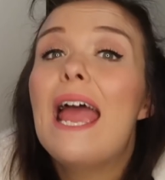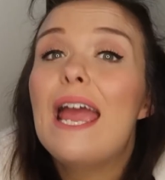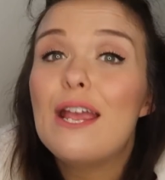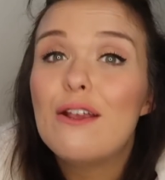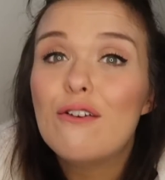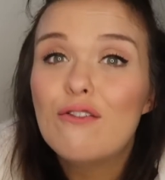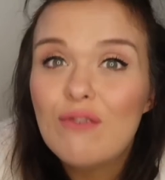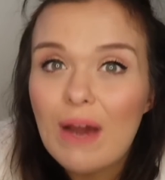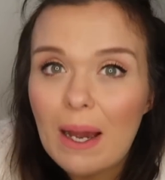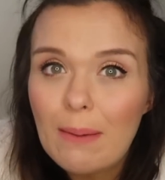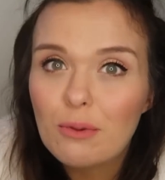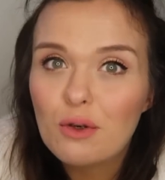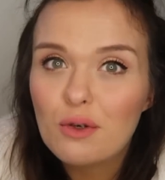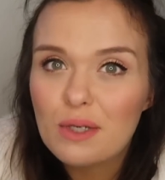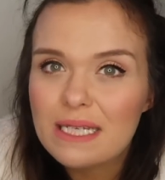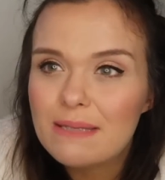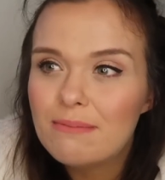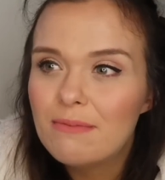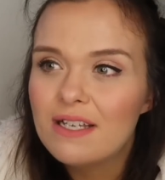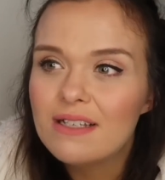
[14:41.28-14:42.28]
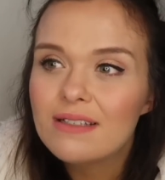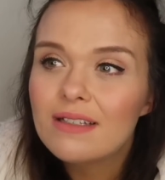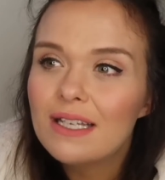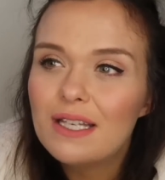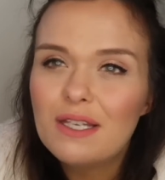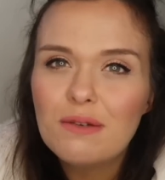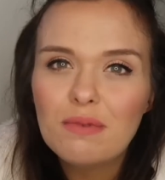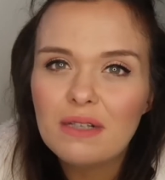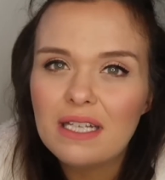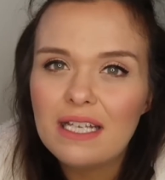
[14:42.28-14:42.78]
a fab Christmas.
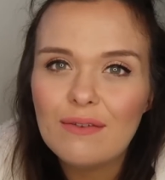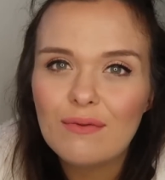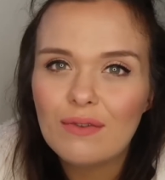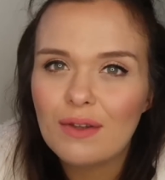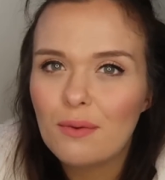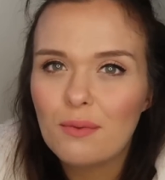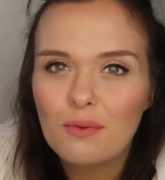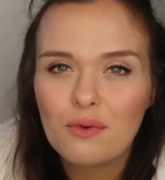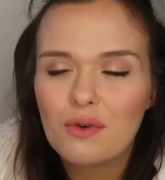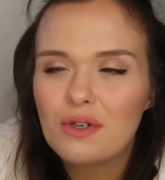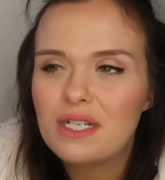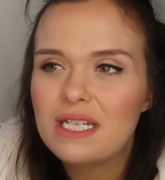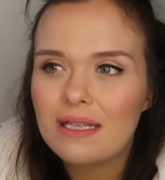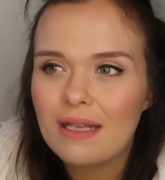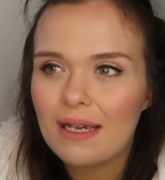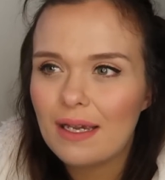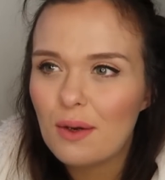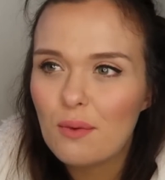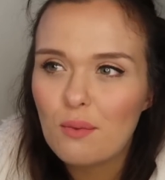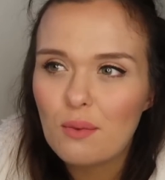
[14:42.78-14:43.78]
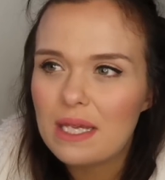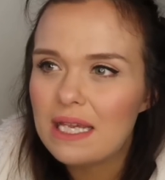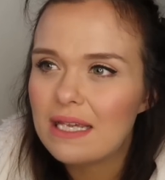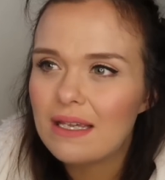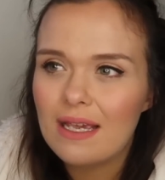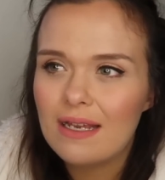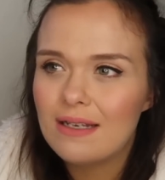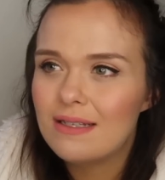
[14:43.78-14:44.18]
Can you believe that we're already like a week